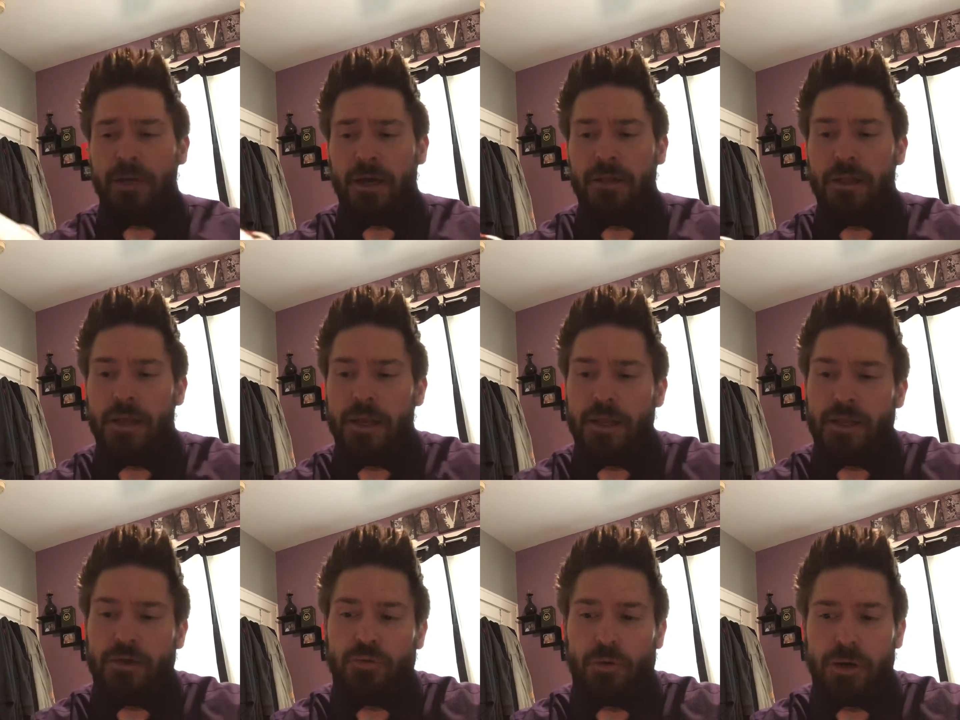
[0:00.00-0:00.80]
And then
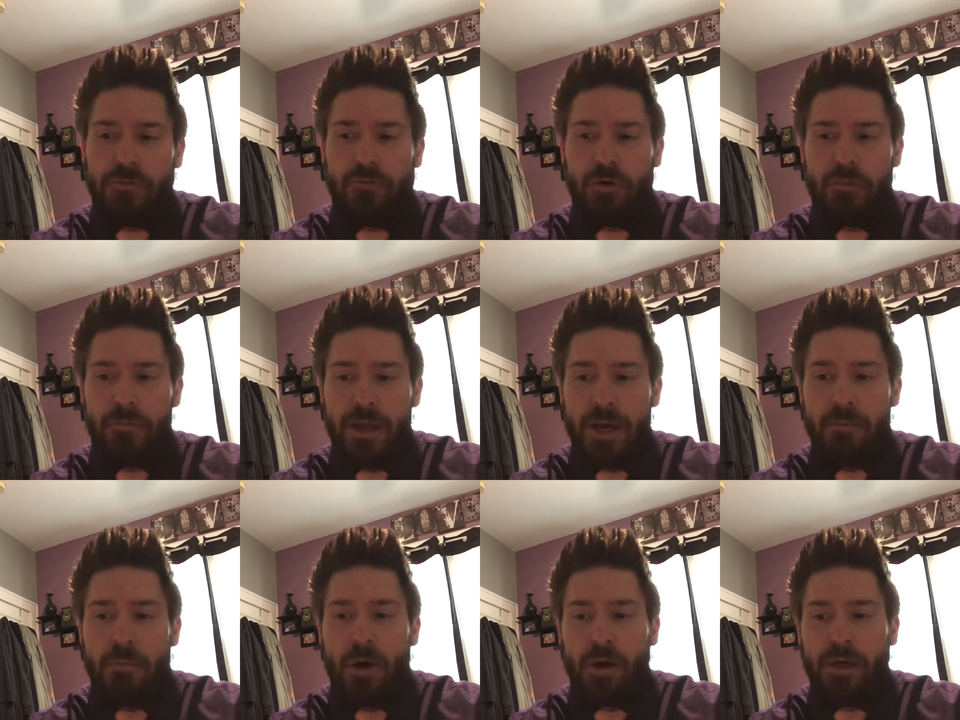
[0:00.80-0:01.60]
at the
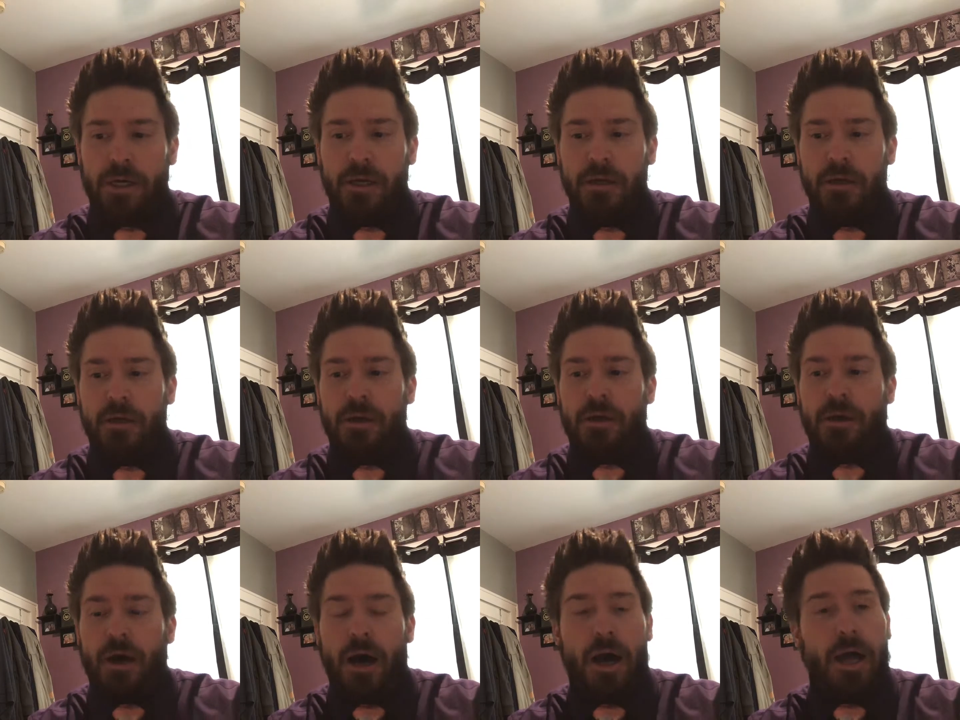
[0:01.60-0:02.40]
24-minute mark,
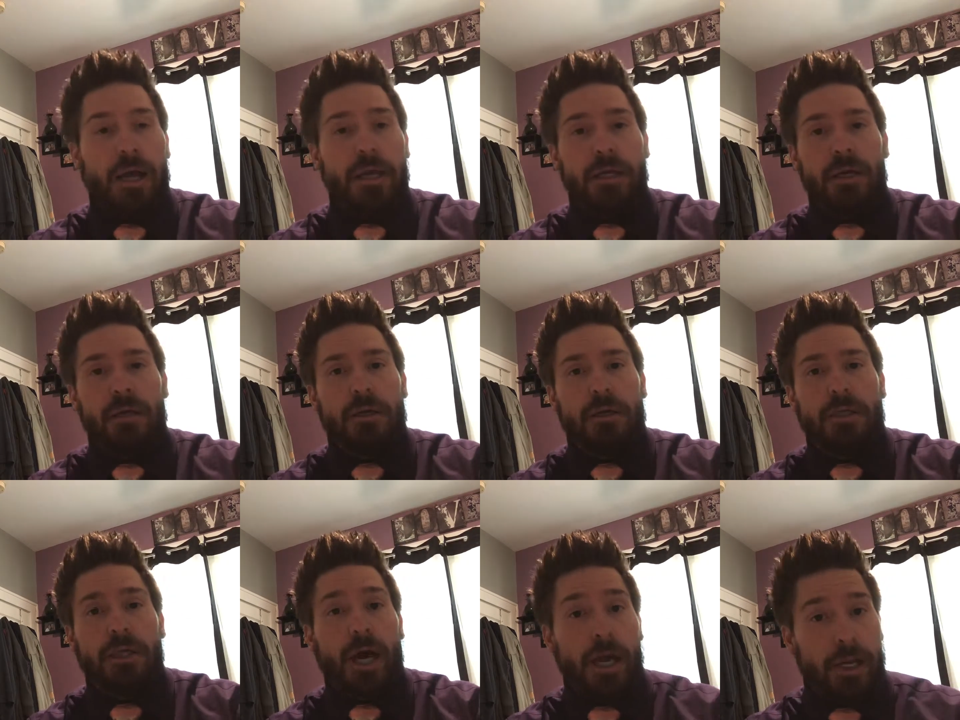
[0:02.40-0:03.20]
I
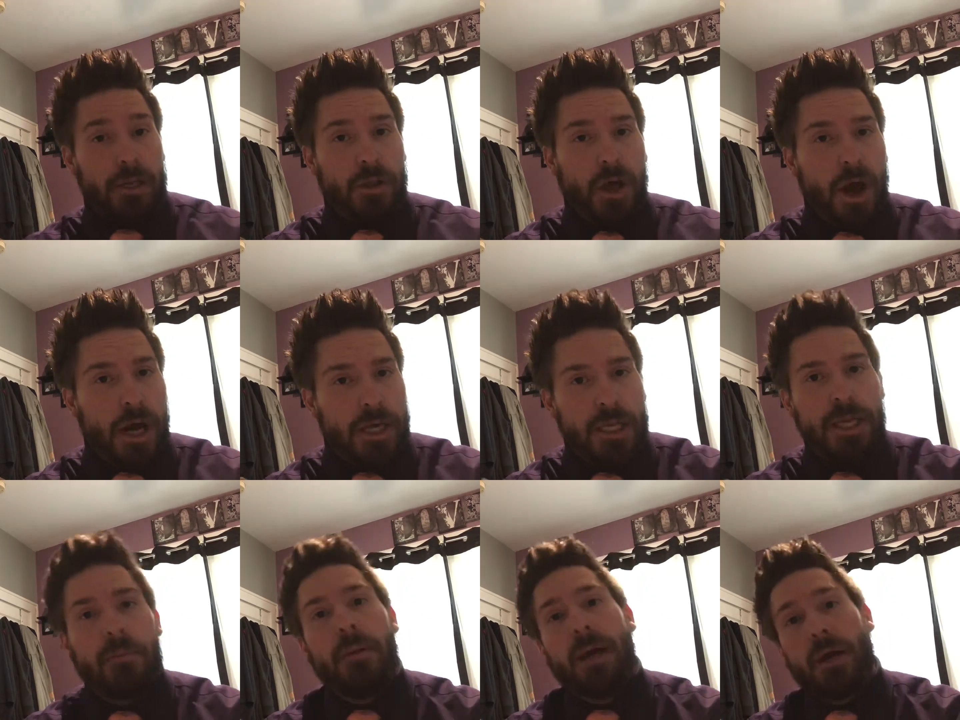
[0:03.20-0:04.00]
got in line
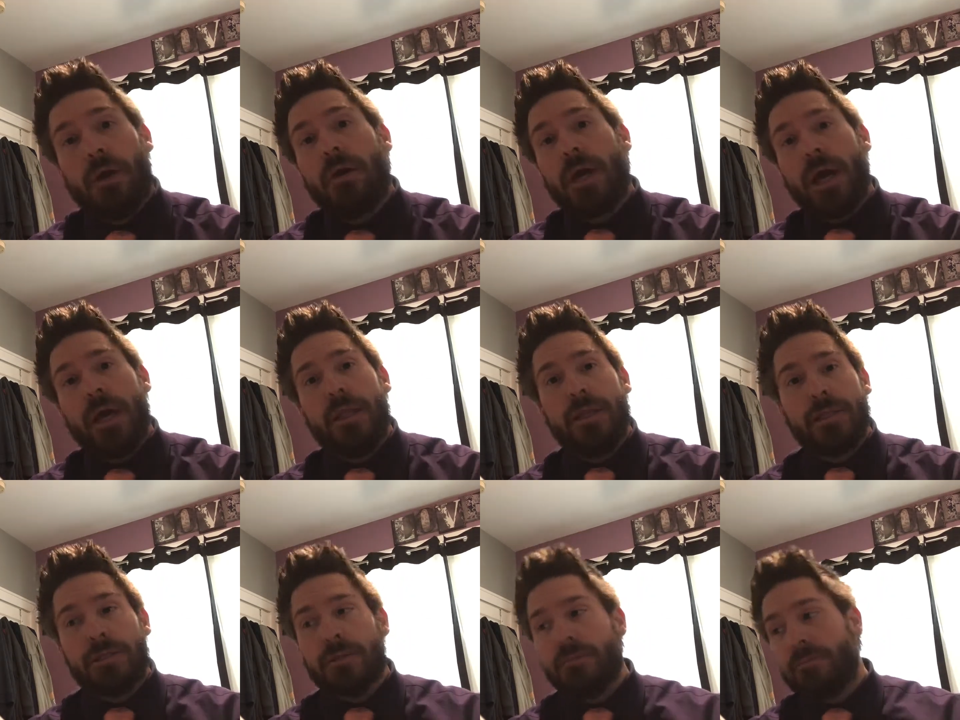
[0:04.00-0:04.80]
and I'm like, okay,
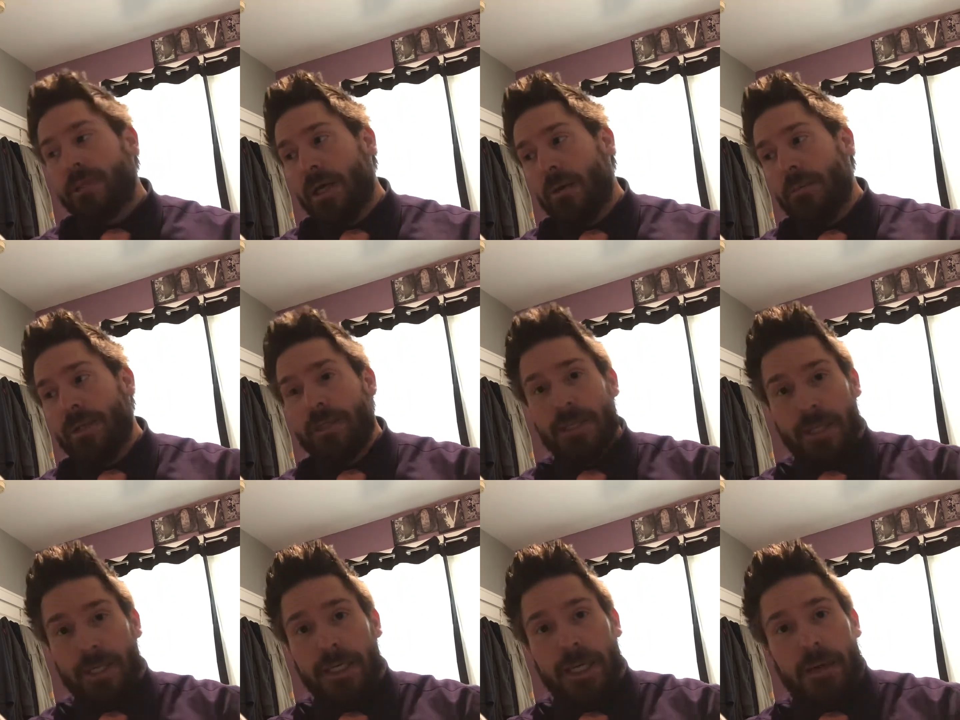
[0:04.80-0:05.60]
this will tell me
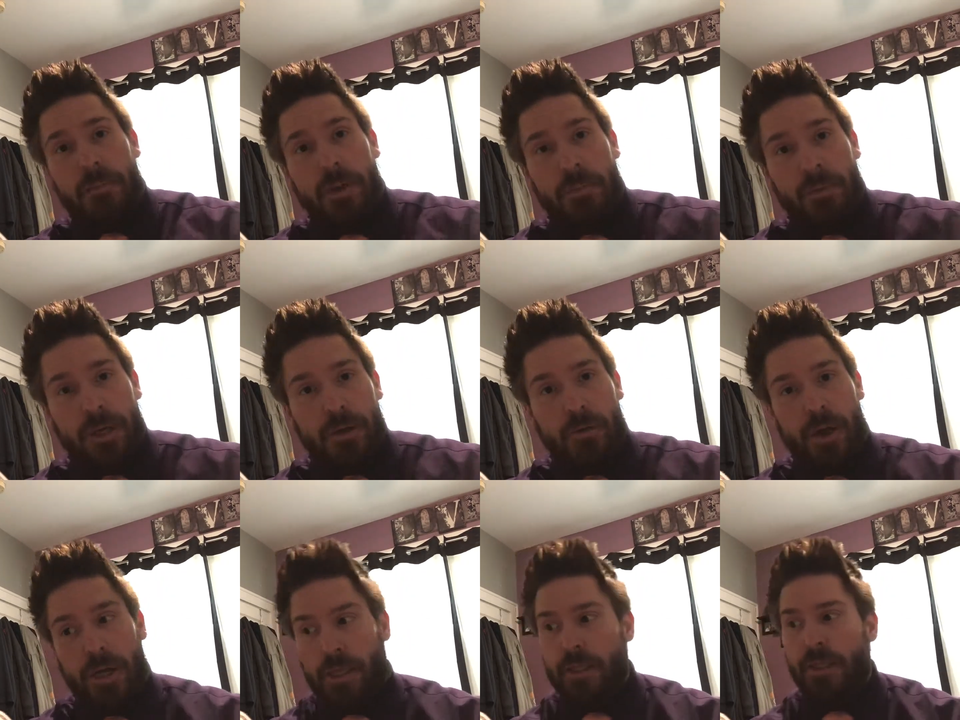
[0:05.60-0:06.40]
didn't get them here pretty
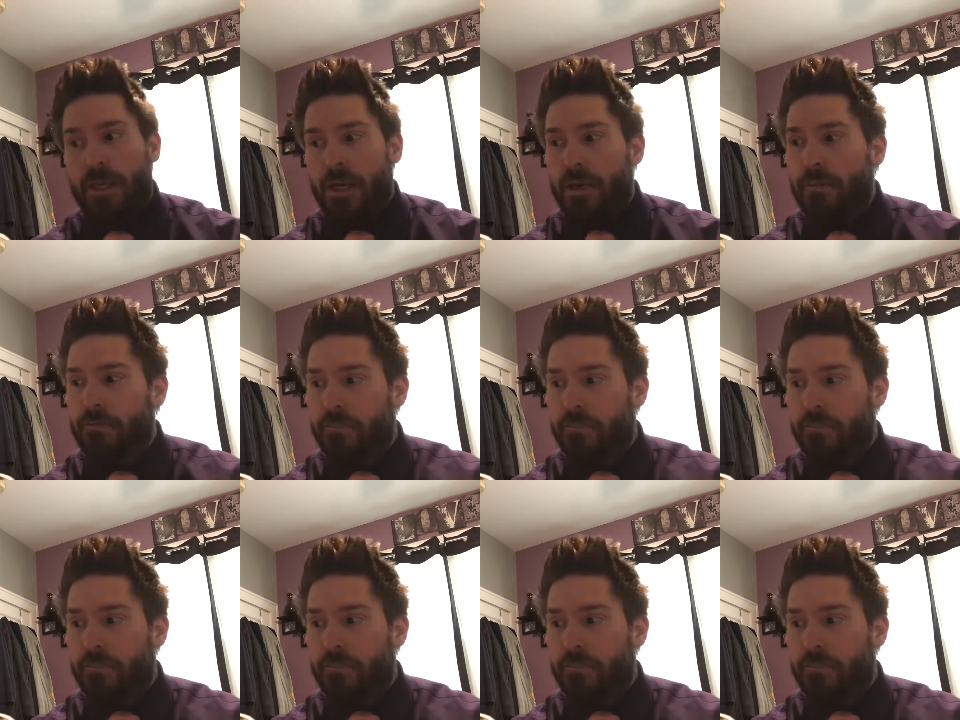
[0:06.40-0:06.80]
quick. And then it